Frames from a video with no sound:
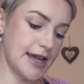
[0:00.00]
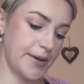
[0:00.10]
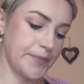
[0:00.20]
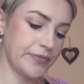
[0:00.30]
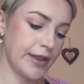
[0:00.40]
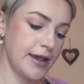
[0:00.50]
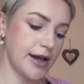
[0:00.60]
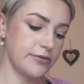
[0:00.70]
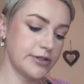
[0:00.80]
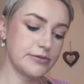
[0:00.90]

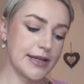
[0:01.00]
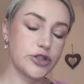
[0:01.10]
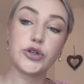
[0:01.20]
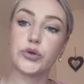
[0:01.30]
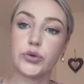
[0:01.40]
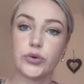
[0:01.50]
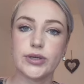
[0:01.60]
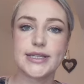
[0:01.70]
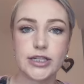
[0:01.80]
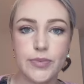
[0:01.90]
I once went to
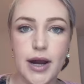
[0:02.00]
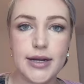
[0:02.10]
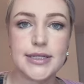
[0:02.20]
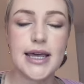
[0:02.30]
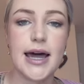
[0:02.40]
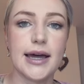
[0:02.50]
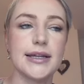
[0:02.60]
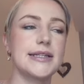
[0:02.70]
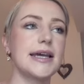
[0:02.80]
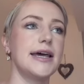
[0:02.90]
Centre Parks,
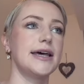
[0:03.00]
and